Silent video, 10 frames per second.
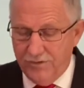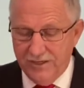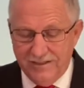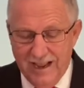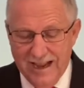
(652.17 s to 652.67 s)
the
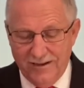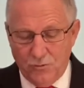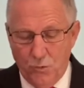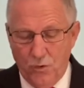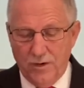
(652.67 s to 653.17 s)
days
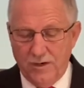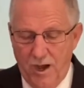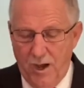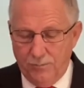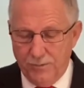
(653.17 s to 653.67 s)
were
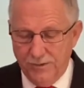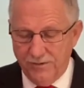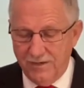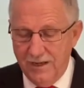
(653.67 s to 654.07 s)
accomplished